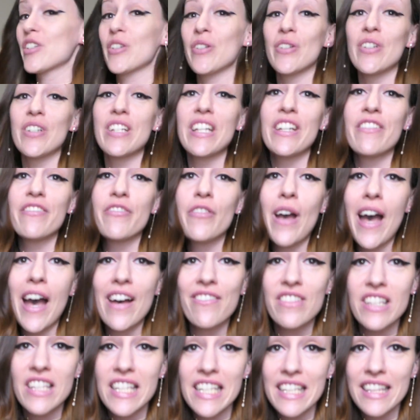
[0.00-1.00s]
Tote. If you
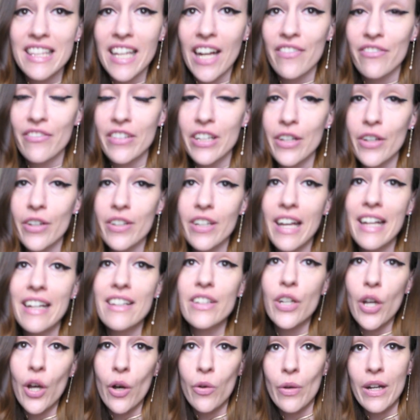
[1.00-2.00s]
haven't seen that video
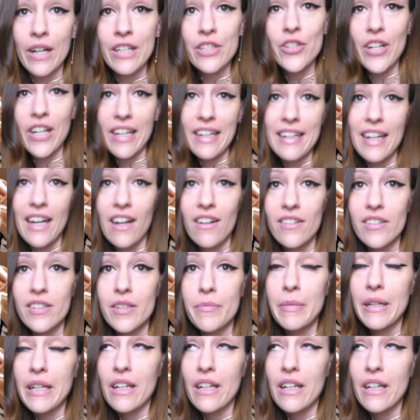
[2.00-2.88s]
yet, go and check it out